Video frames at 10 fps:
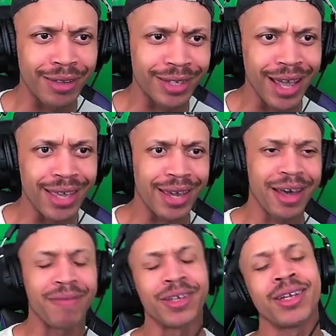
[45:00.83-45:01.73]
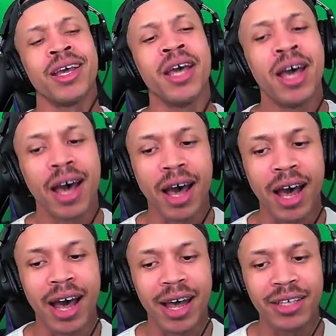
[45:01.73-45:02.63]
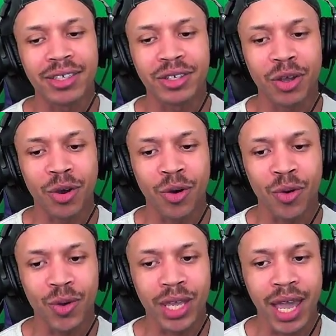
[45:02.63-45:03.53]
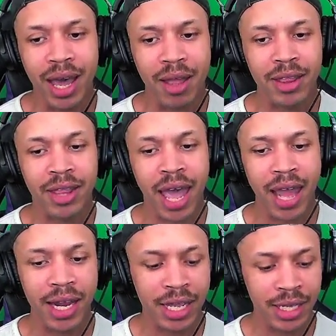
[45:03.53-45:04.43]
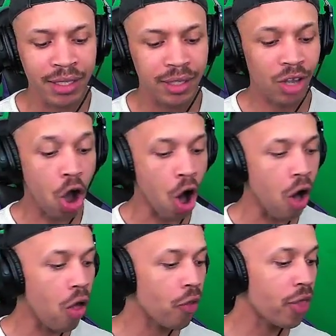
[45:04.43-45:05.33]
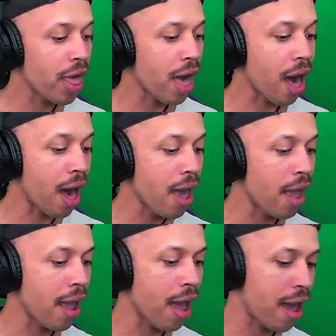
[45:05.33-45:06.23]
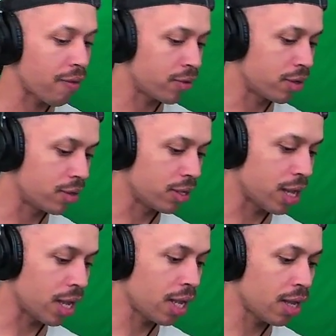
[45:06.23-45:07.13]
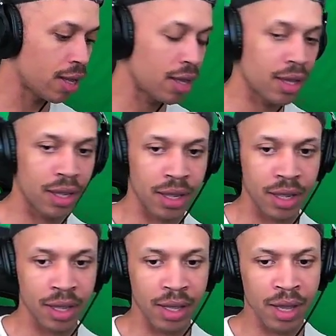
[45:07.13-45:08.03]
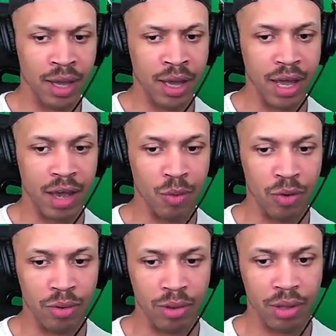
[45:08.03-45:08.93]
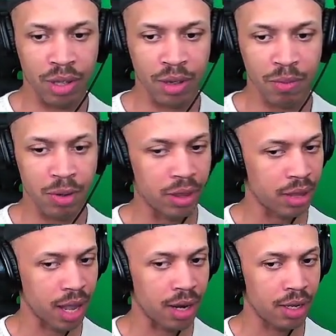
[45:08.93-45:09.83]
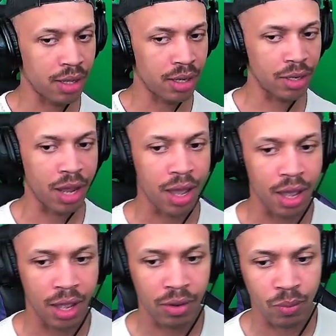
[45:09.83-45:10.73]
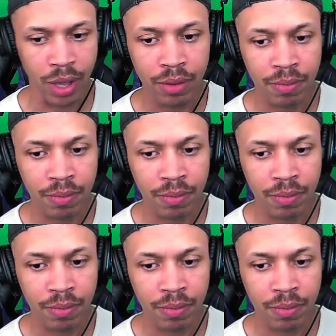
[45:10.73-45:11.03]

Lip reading: got you covered. So yeah, that is all that I have to say. I will put that in the chat as well.